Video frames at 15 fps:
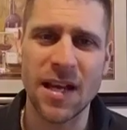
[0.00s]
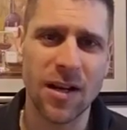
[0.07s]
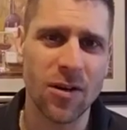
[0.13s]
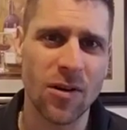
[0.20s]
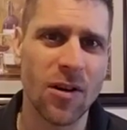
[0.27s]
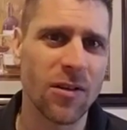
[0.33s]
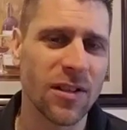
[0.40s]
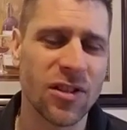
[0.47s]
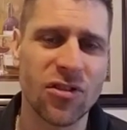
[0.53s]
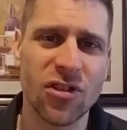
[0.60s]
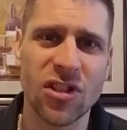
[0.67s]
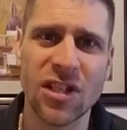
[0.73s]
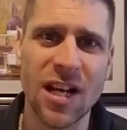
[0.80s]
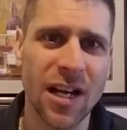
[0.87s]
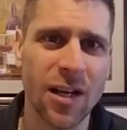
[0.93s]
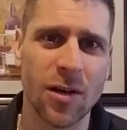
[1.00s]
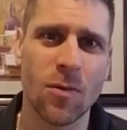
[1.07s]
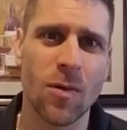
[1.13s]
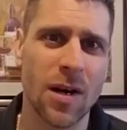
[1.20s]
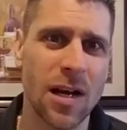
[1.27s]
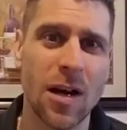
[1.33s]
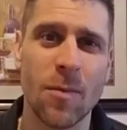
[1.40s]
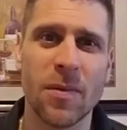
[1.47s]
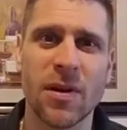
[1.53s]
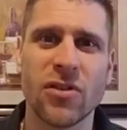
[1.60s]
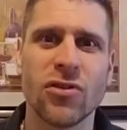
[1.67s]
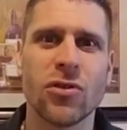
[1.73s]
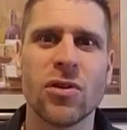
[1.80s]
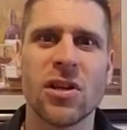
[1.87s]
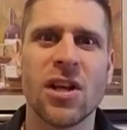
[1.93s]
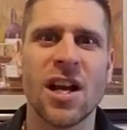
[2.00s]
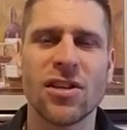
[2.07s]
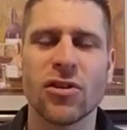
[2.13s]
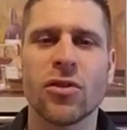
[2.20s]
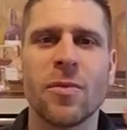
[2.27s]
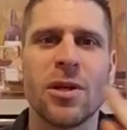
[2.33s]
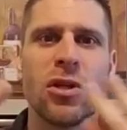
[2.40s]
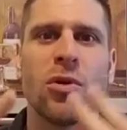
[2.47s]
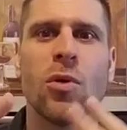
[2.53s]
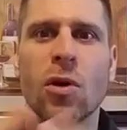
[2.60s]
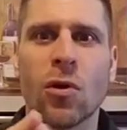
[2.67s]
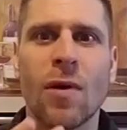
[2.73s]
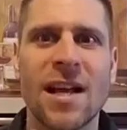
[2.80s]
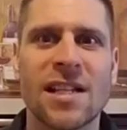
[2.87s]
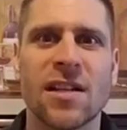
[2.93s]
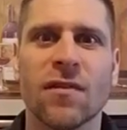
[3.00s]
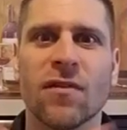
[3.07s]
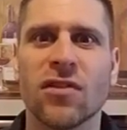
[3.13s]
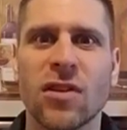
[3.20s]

that girl is just not gonna work out because you, you guys are gonna be too aggressive.